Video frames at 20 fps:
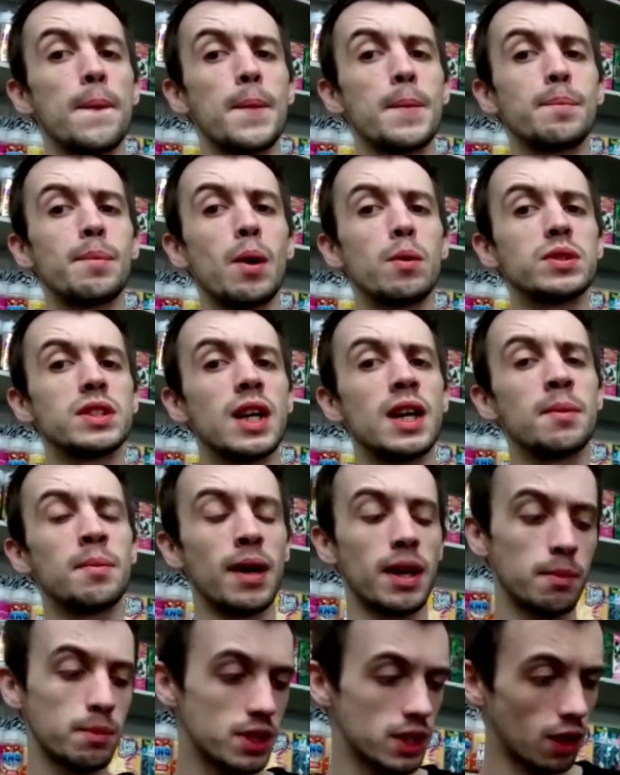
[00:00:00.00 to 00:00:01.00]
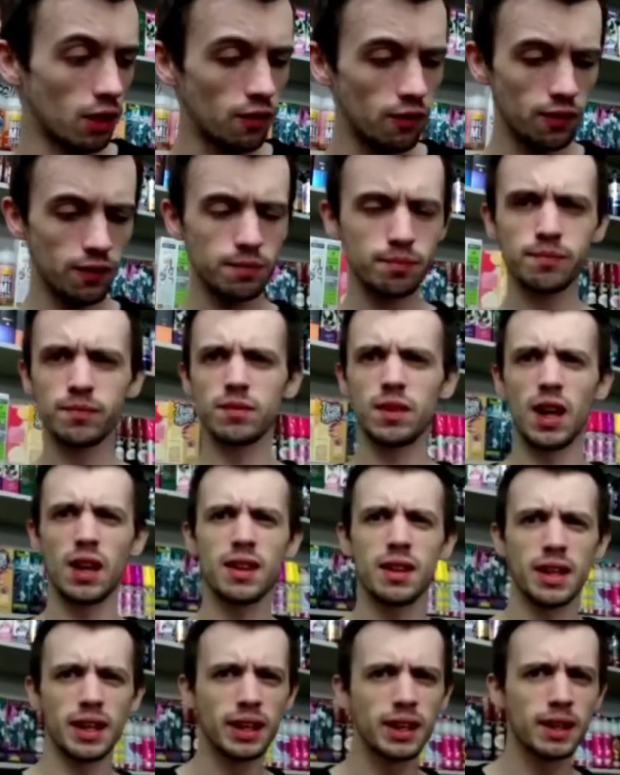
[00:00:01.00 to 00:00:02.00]
Both I'm and himself, I
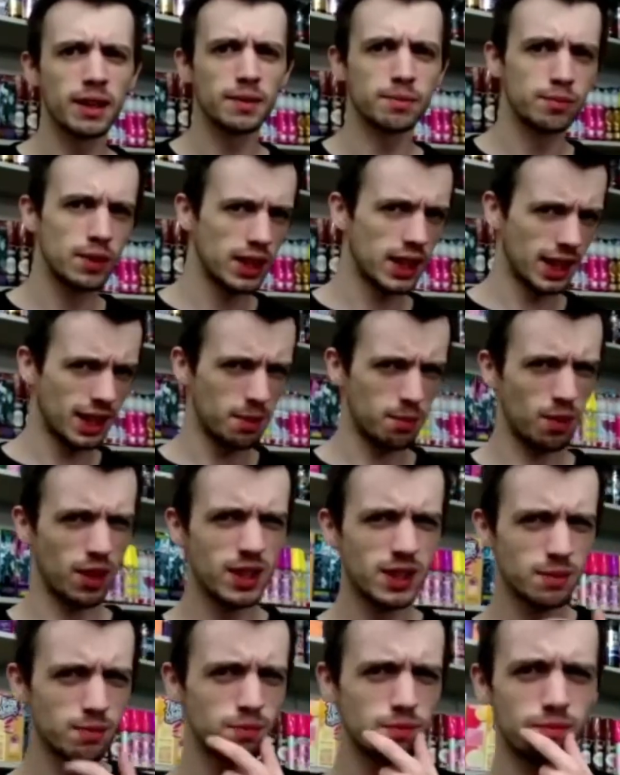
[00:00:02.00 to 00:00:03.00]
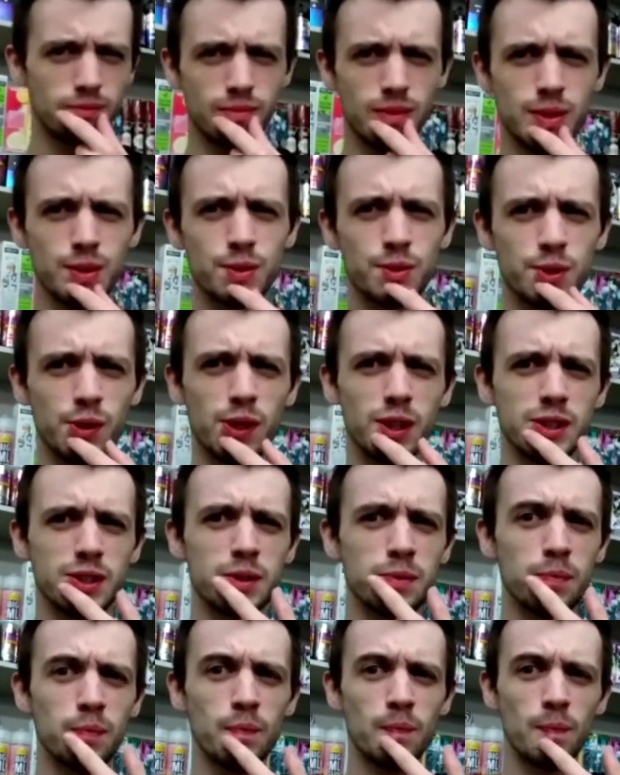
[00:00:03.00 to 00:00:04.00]
think. I think I'm right. I'm not too sure, actually.
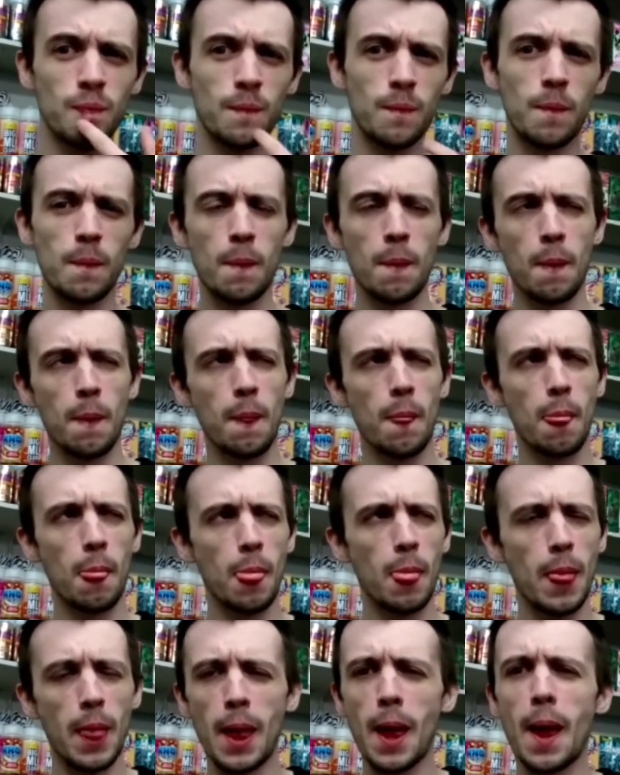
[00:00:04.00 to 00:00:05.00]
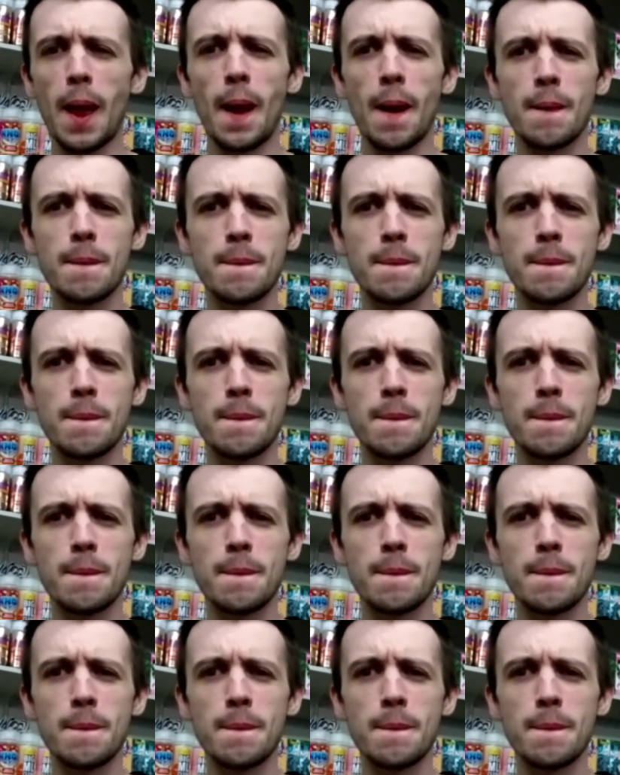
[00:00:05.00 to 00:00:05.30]
Yeah.